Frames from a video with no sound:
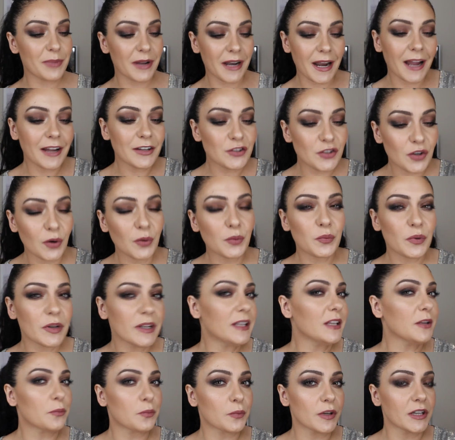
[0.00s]
but I don't
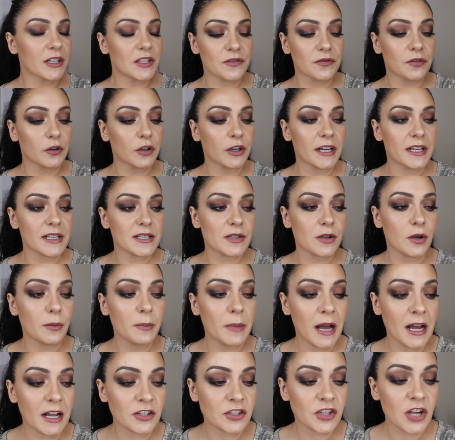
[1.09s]
really reach for it so
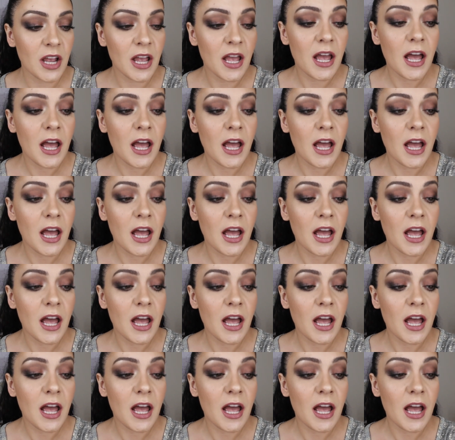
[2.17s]
much.